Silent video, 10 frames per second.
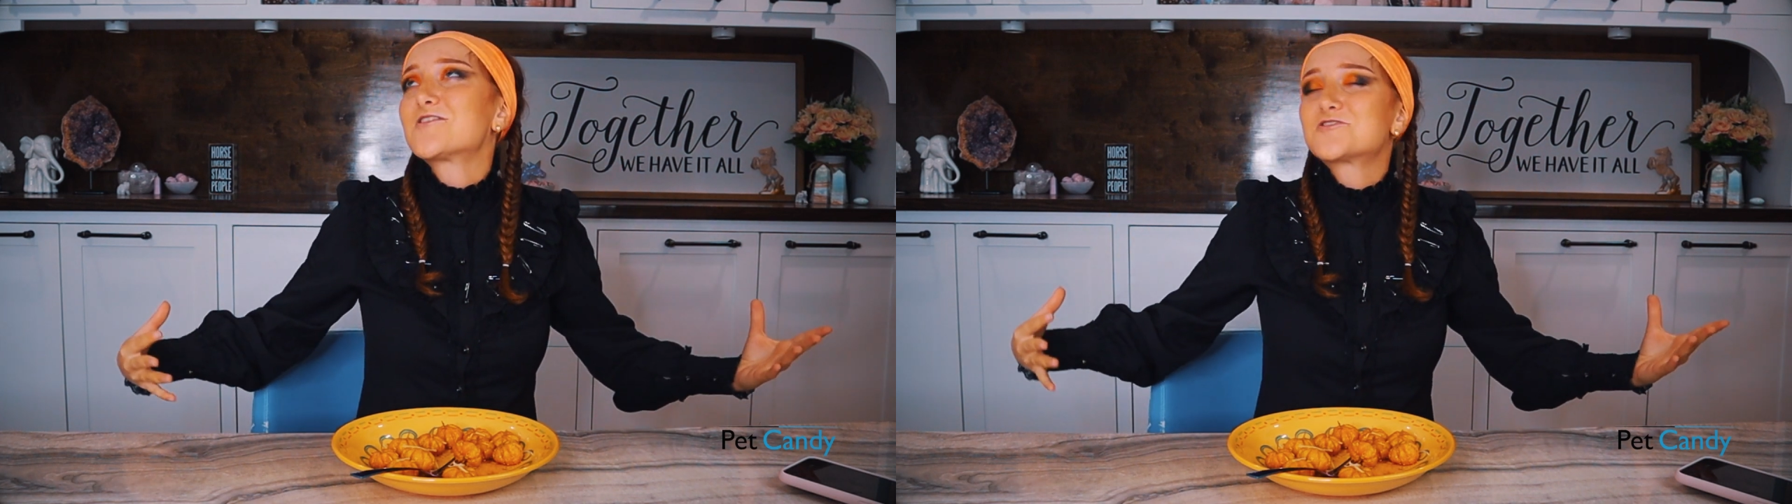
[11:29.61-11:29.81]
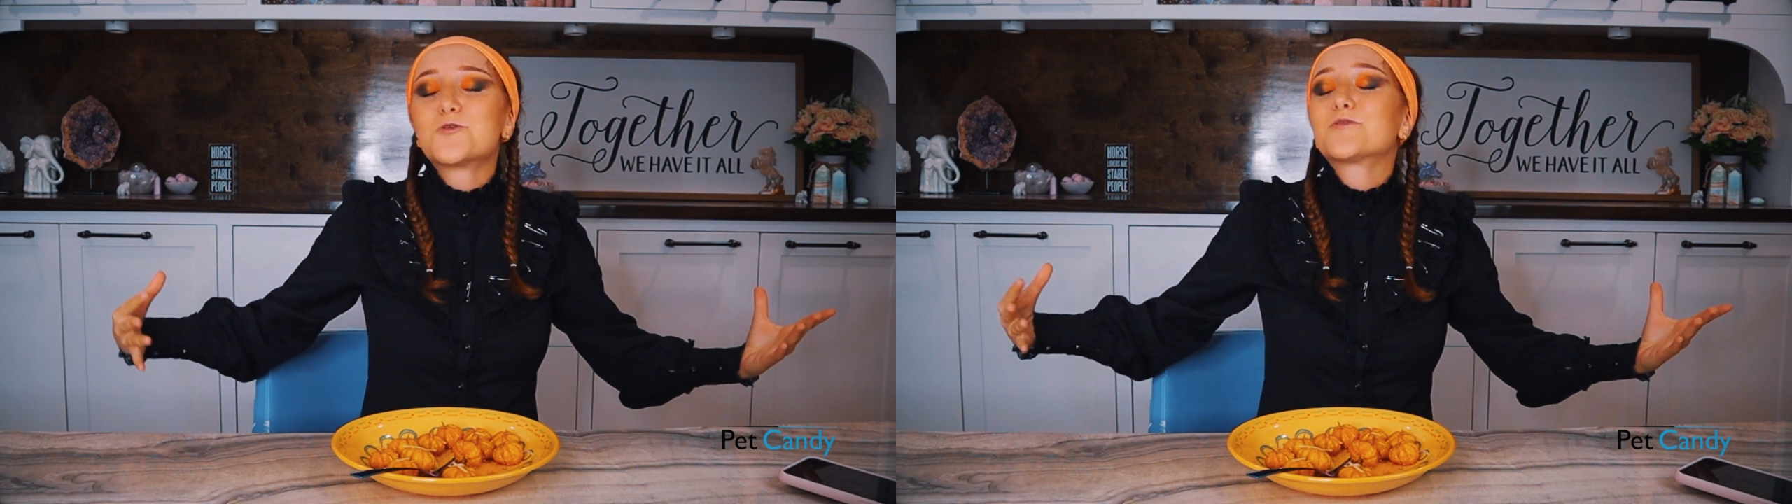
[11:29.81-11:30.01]

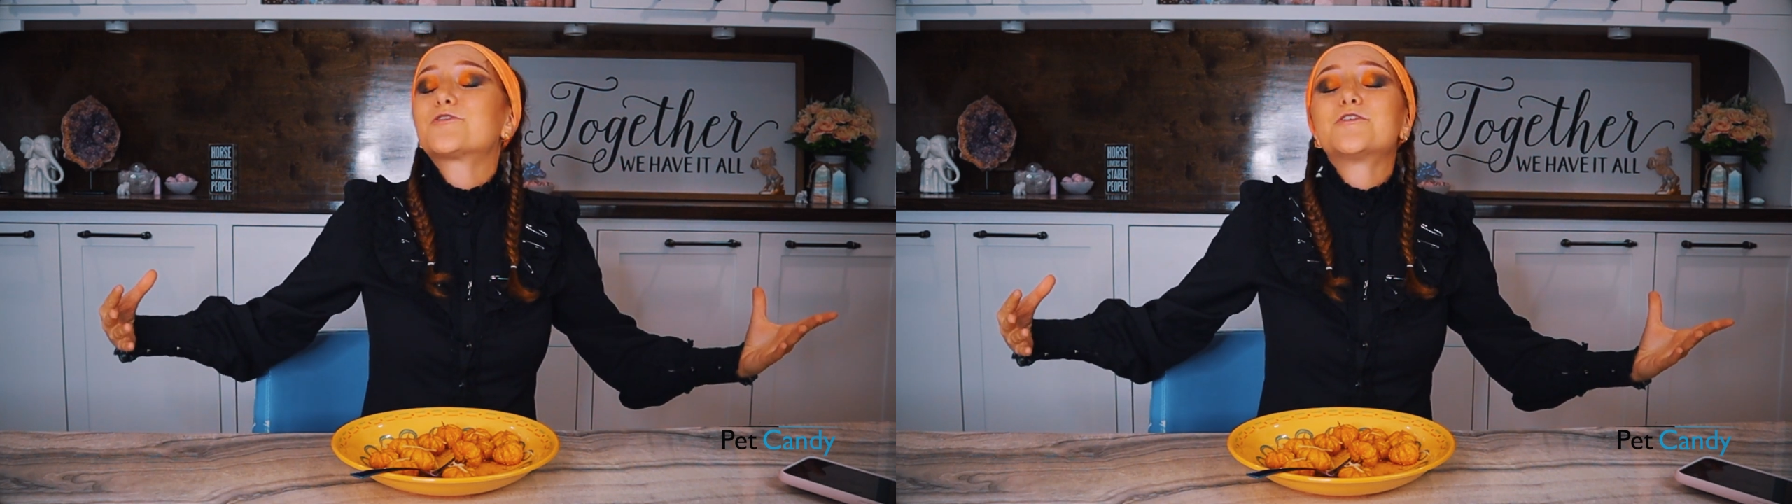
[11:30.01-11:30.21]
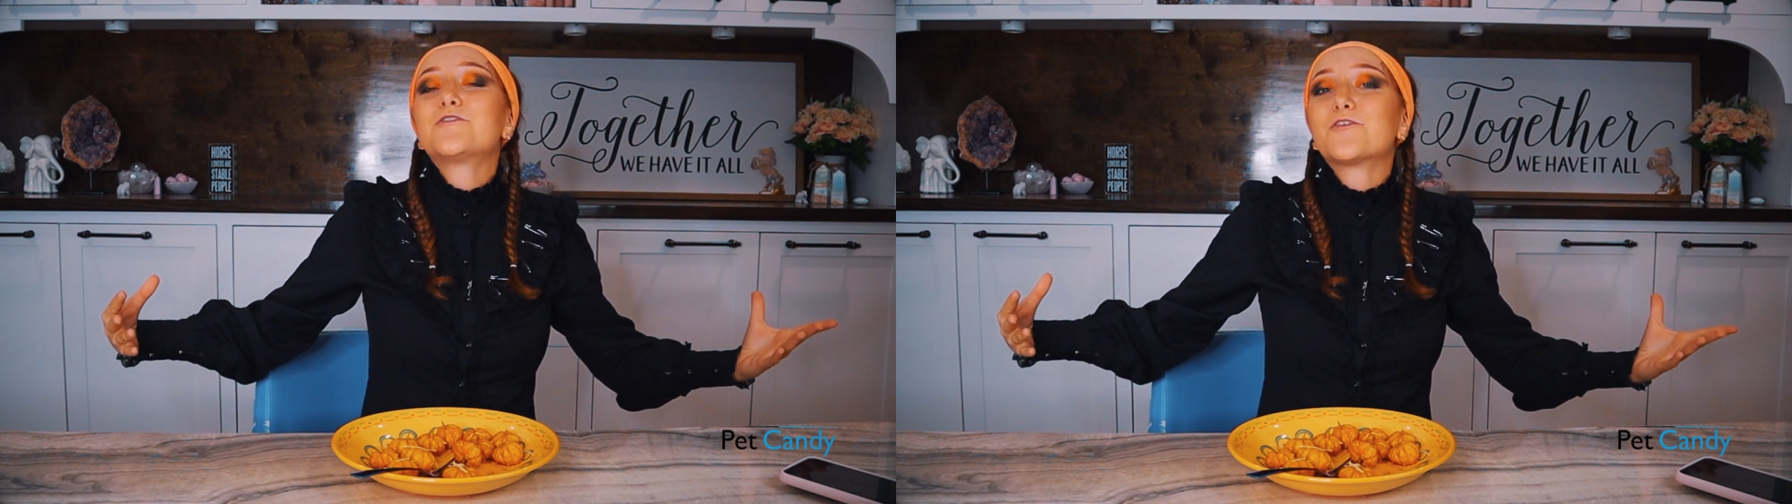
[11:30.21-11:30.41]
October
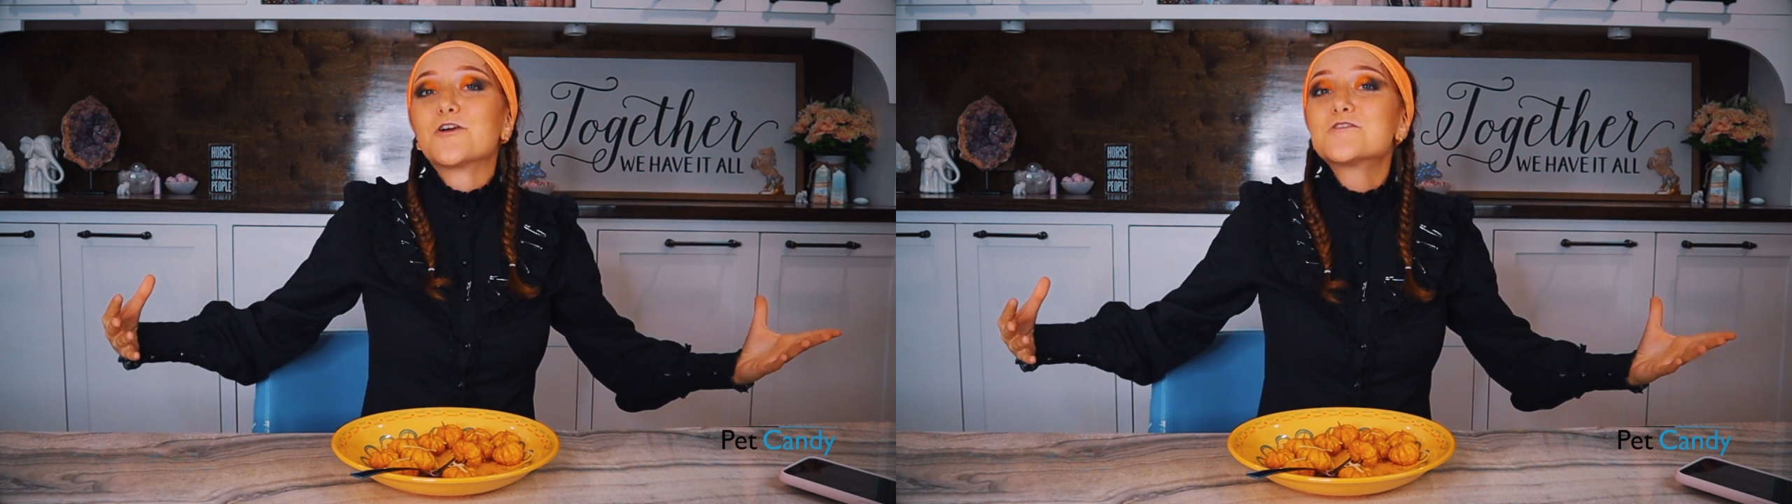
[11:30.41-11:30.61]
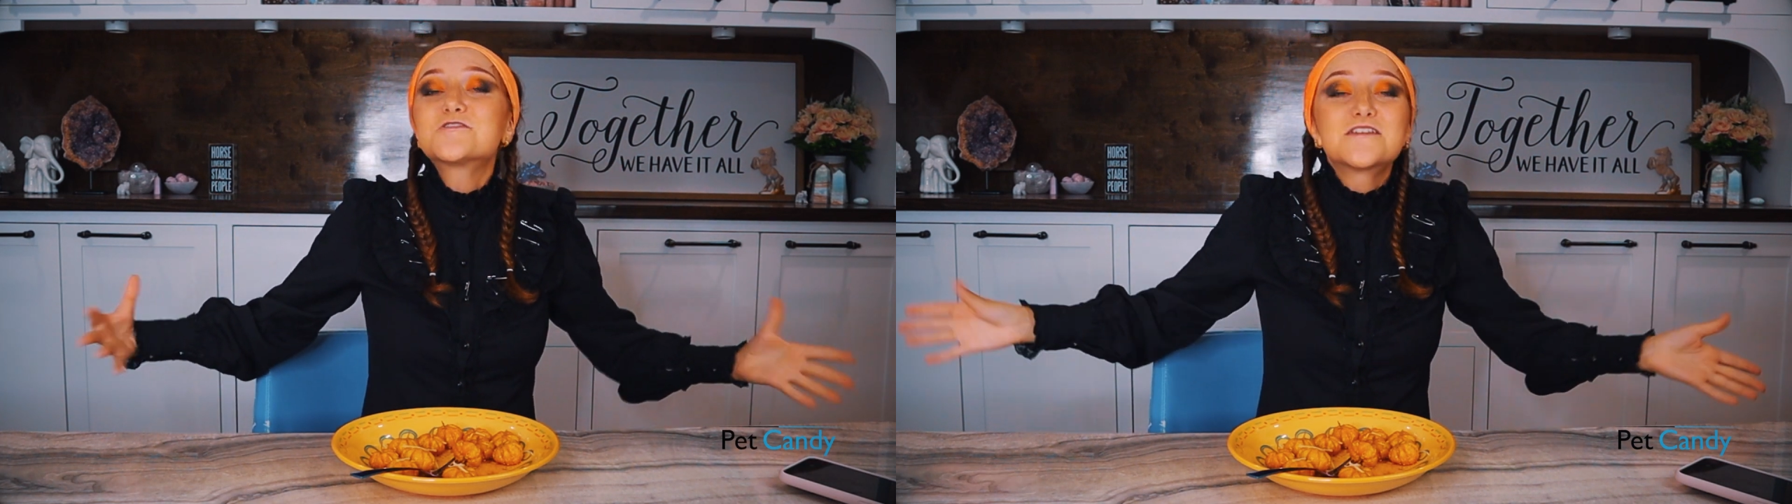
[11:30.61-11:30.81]

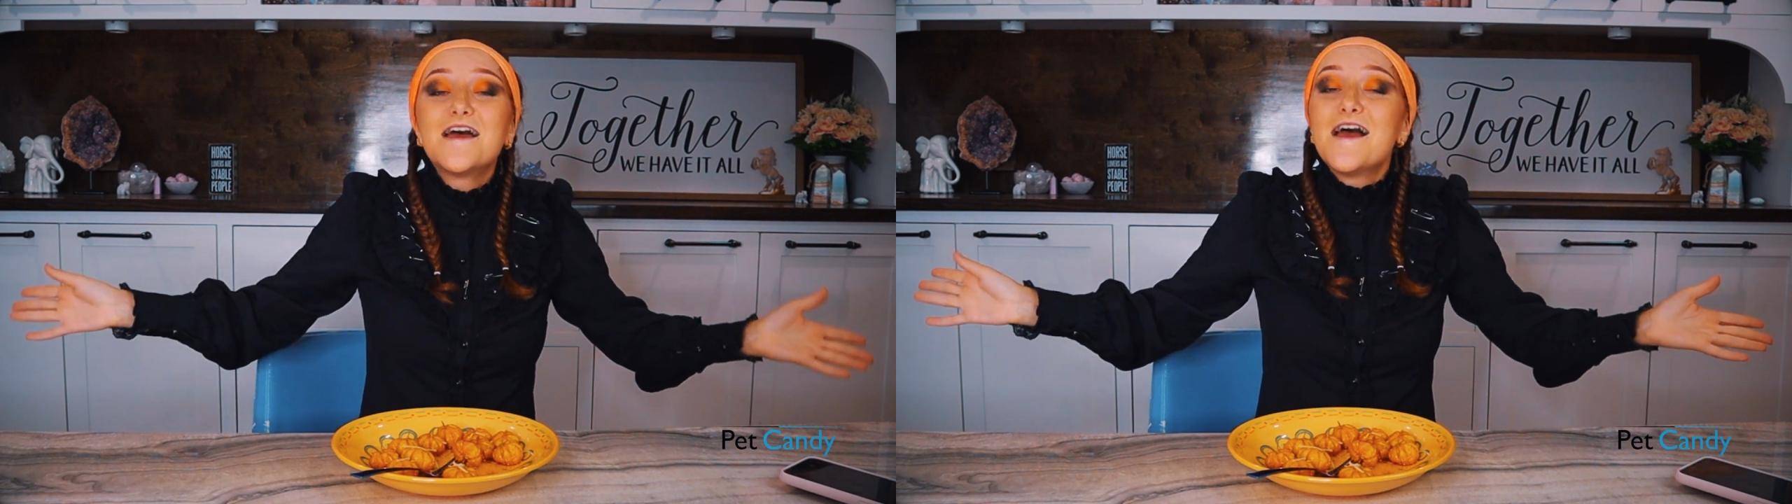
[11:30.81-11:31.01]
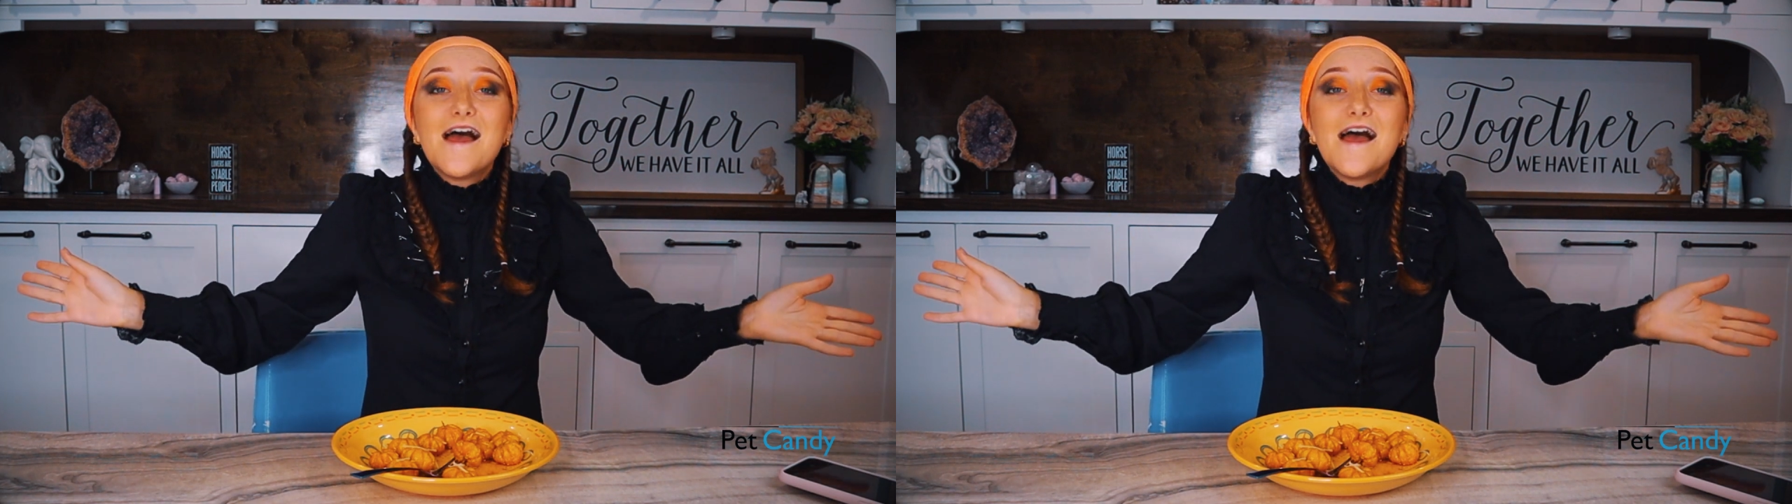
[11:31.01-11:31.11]
31st